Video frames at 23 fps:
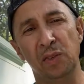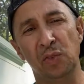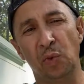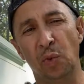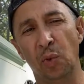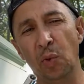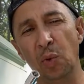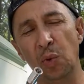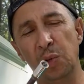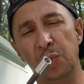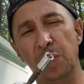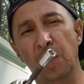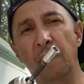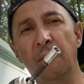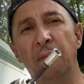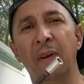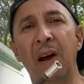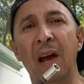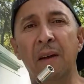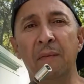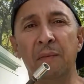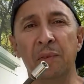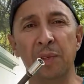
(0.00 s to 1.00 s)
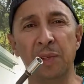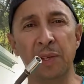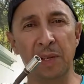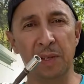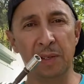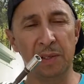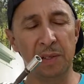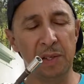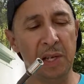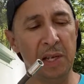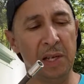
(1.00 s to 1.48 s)
screws are
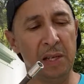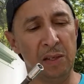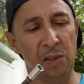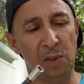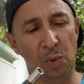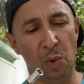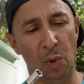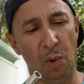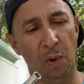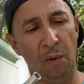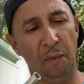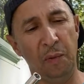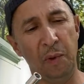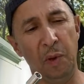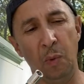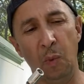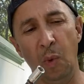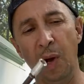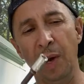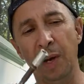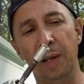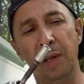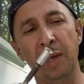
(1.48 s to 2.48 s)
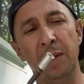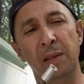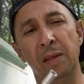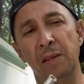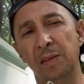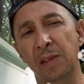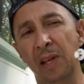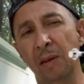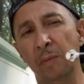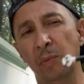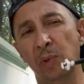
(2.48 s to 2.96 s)
5/16, so if you want to get the
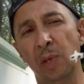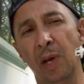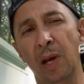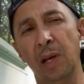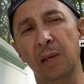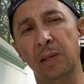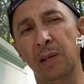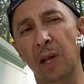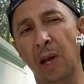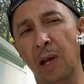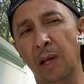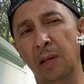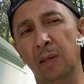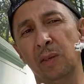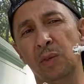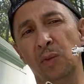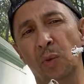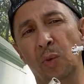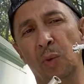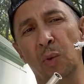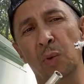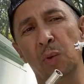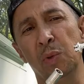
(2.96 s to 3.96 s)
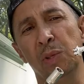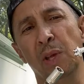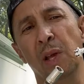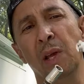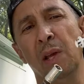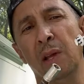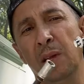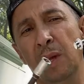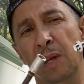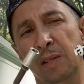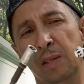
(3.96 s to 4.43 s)
same size head screws,
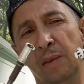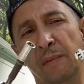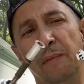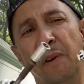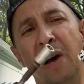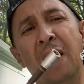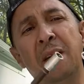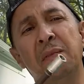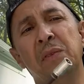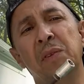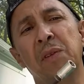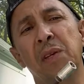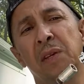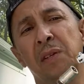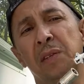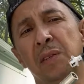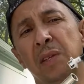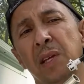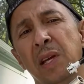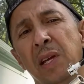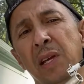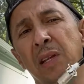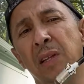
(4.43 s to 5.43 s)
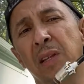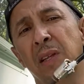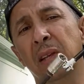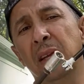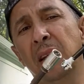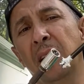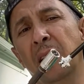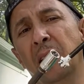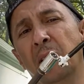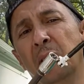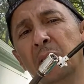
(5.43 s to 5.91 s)
it's a 5/16, and
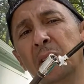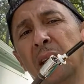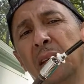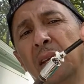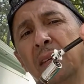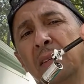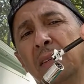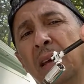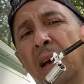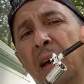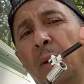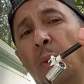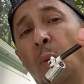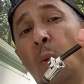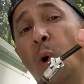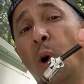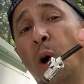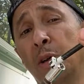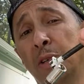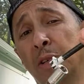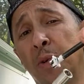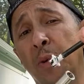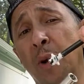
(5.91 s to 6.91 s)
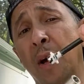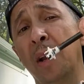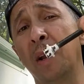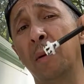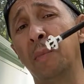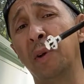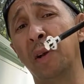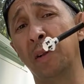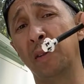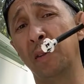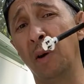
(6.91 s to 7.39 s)
then it looks like it's got a washer on it,
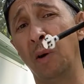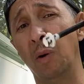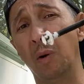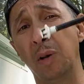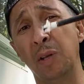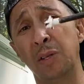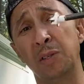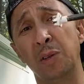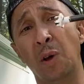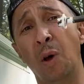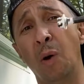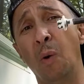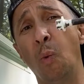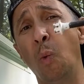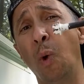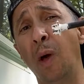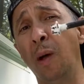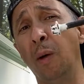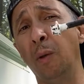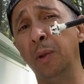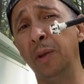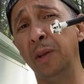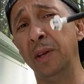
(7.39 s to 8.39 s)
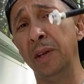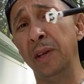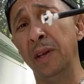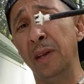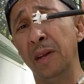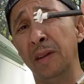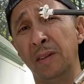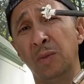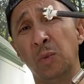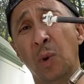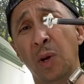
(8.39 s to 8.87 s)
but it don't. It's all welded
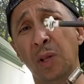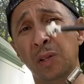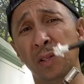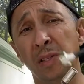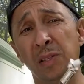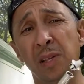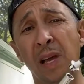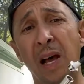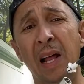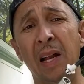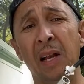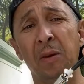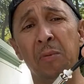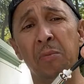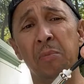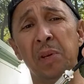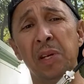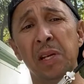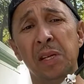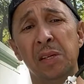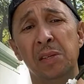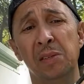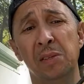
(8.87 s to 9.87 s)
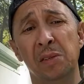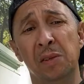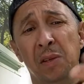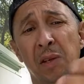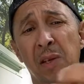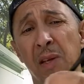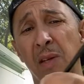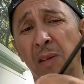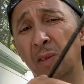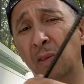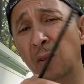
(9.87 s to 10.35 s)
in as one solid piece.
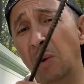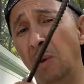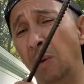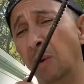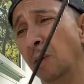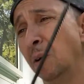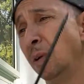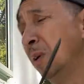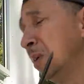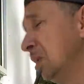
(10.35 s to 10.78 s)
Okay, so